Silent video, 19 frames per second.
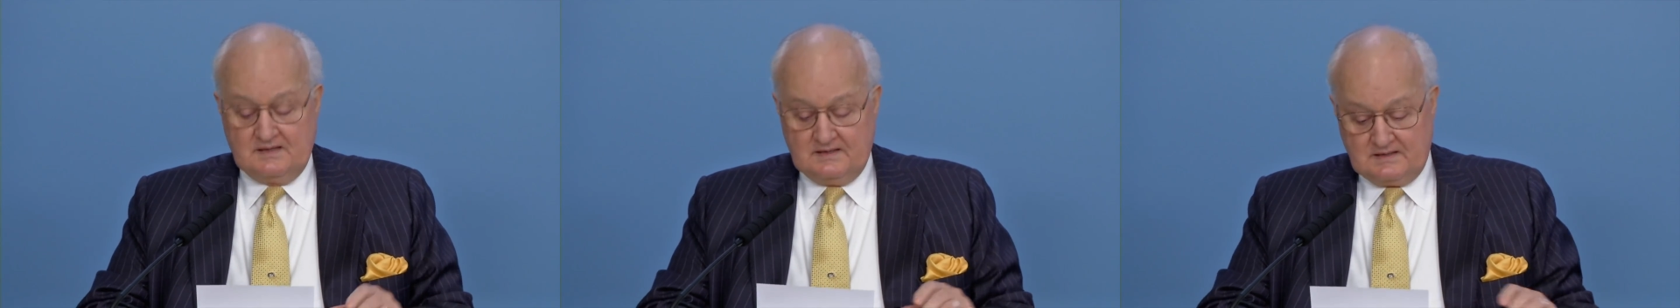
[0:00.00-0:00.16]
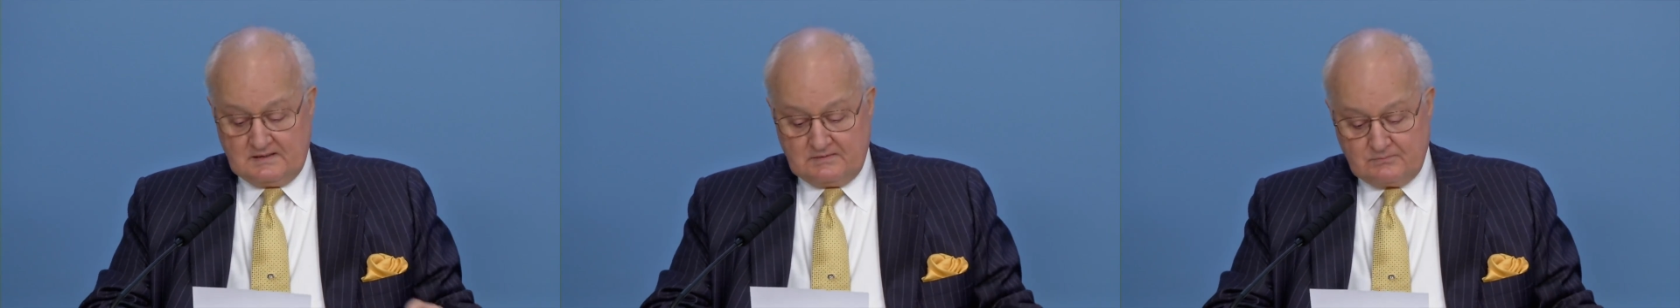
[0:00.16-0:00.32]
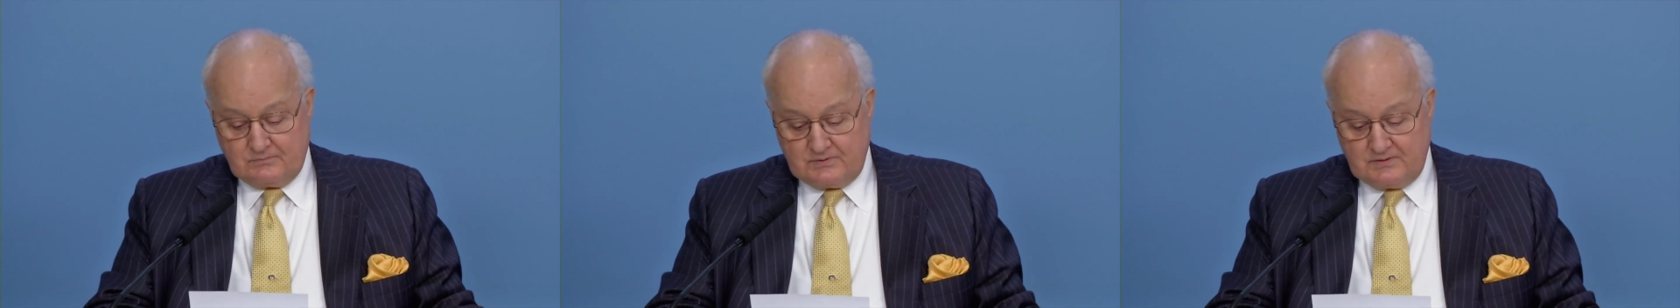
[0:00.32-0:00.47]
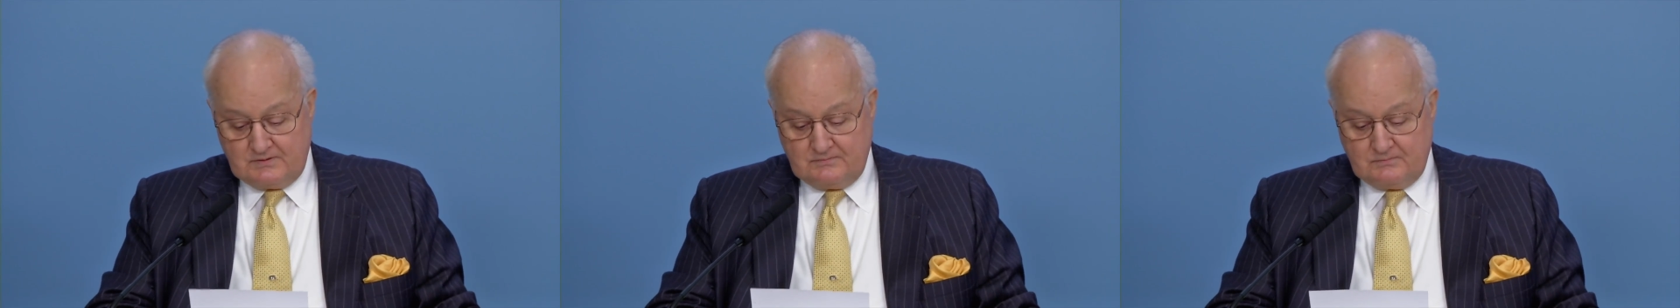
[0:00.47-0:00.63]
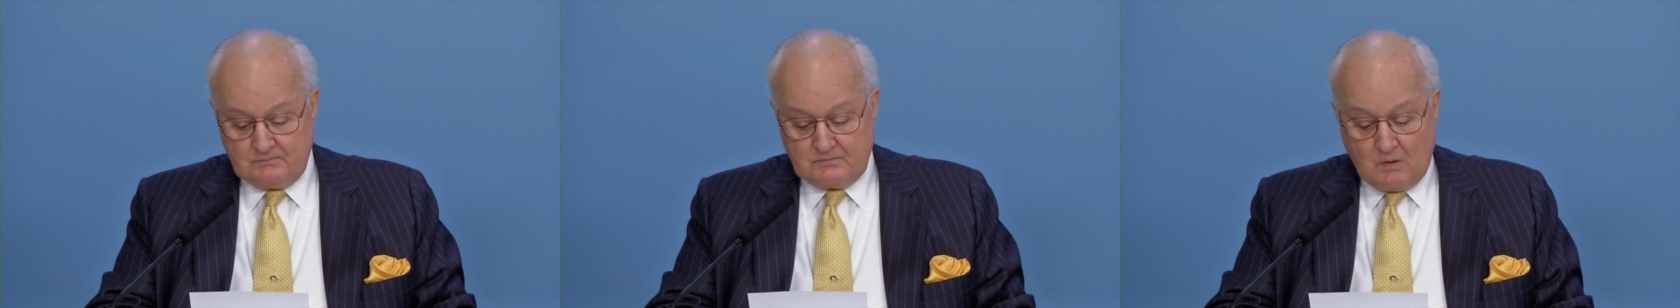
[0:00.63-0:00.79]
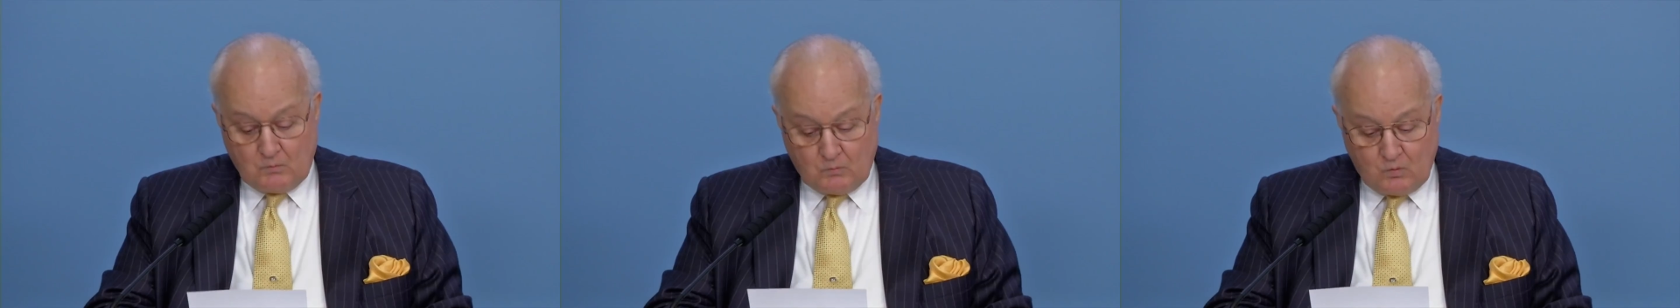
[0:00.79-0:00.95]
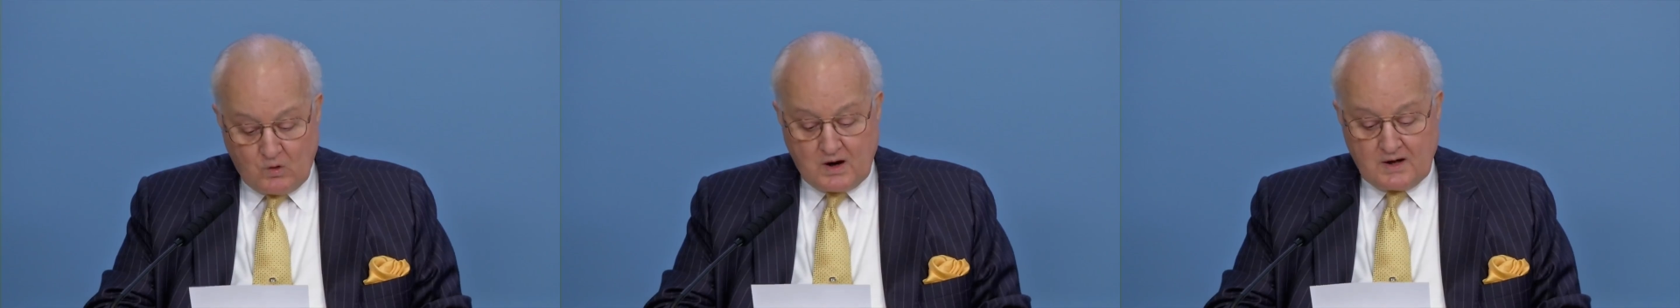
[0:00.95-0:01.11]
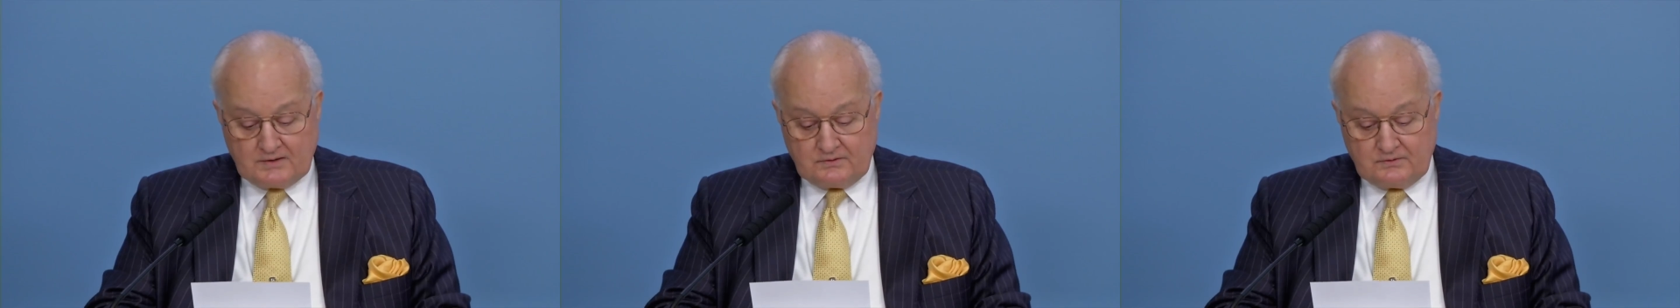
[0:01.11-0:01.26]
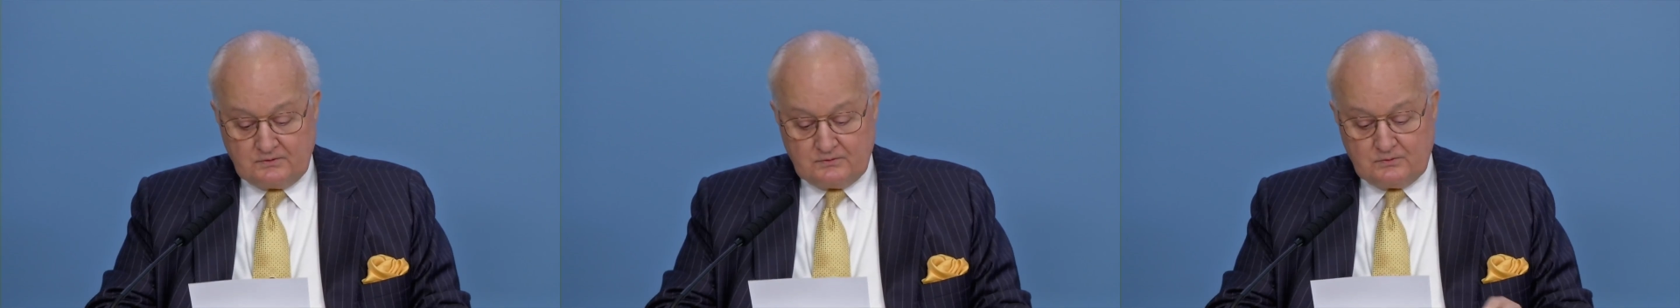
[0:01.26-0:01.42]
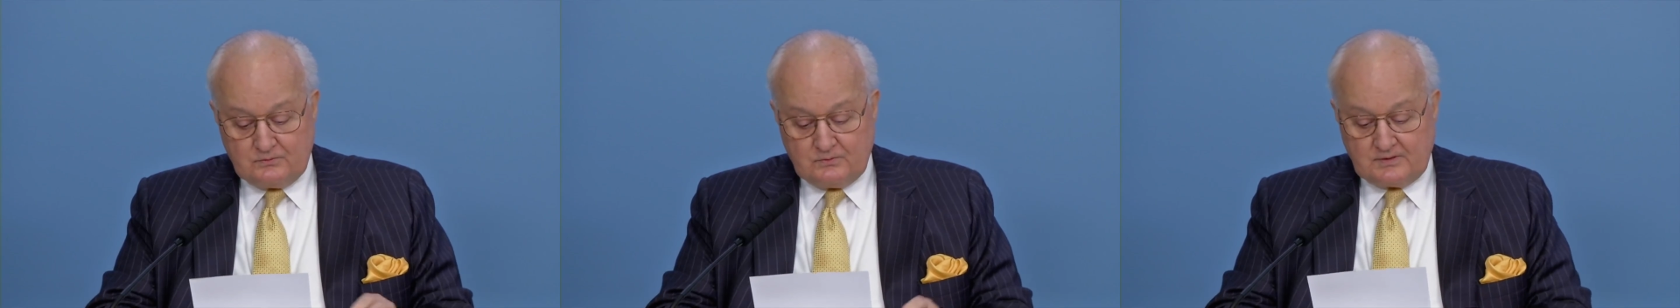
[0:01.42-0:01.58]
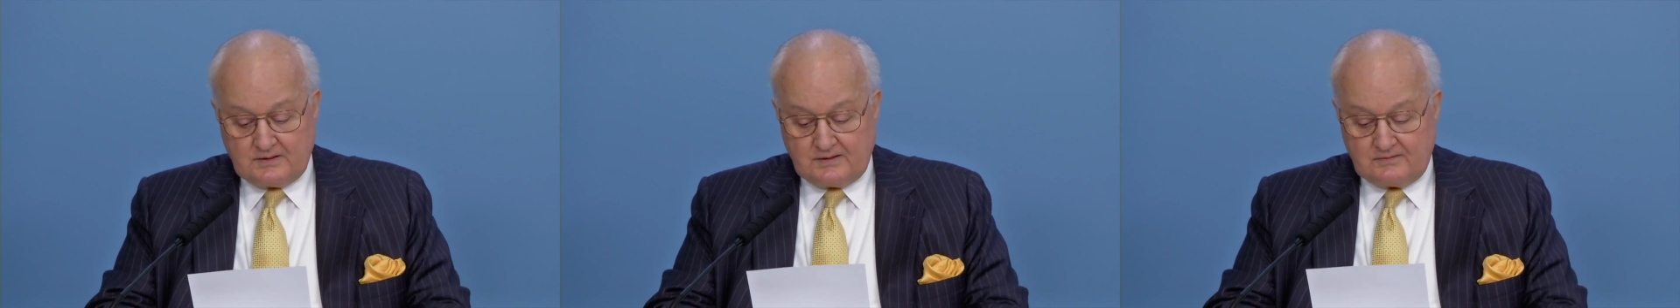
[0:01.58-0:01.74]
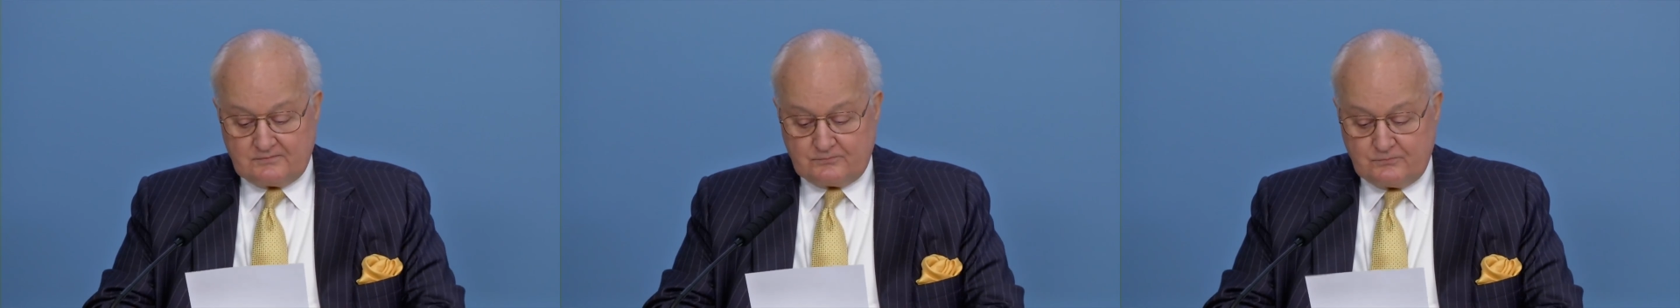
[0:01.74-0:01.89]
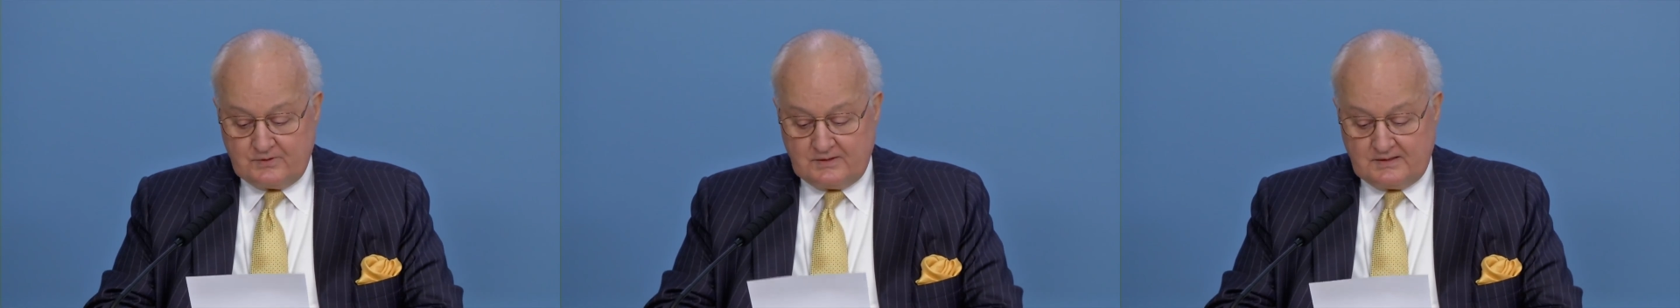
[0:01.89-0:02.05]
and we want to do
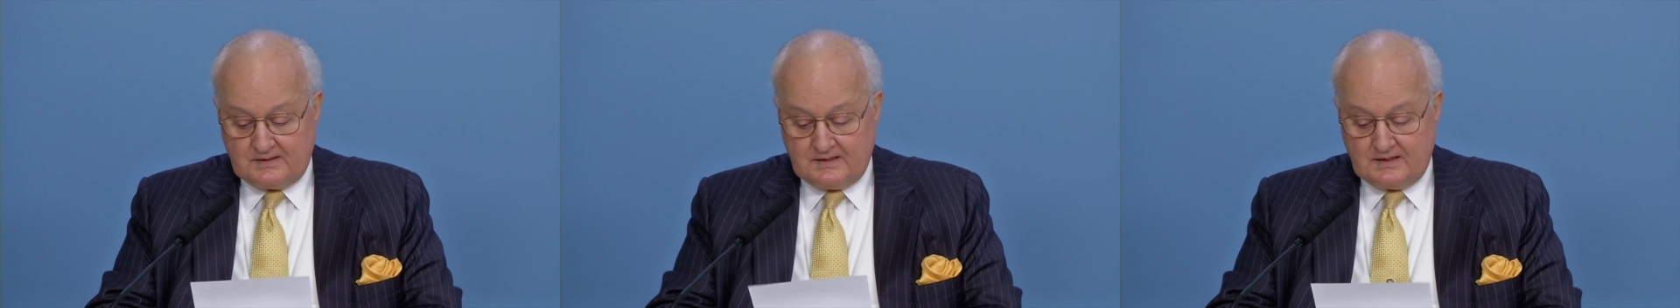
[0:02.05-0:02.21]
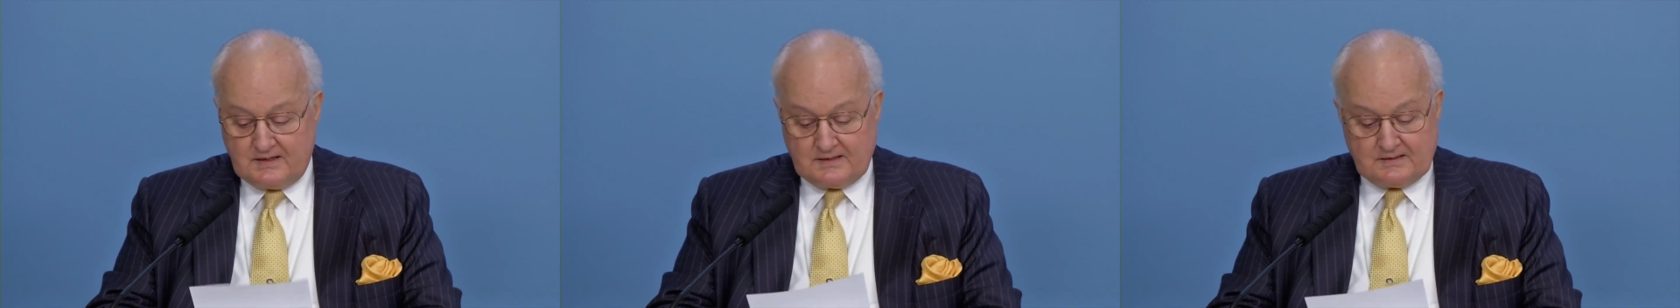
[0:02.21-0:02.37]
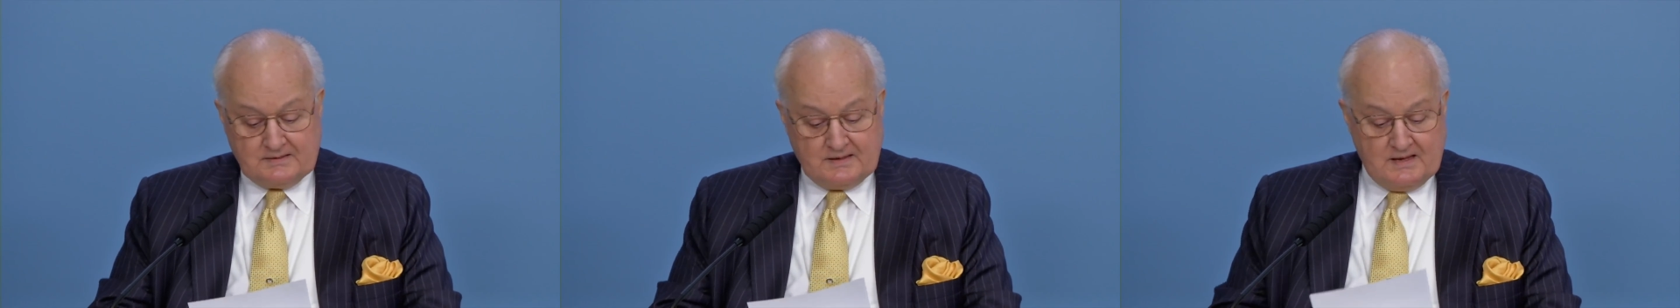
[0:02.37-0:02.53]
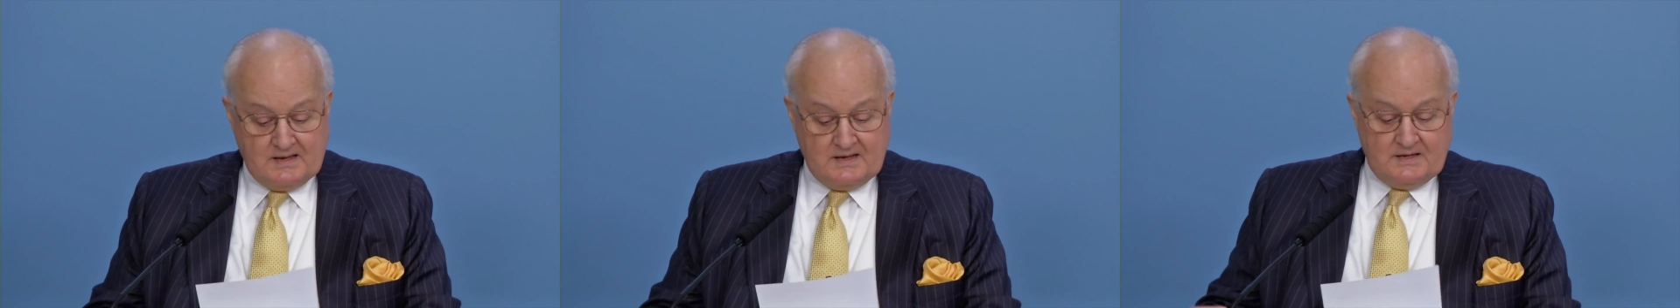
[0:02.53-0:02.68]
whatever we can.